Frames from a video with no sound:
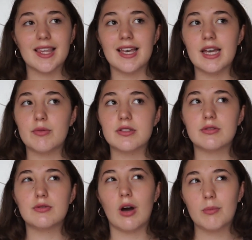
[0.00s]
it was
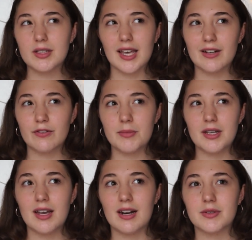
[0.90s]
too complicated for
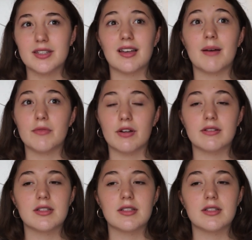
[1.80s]
me, and I was like, I'm not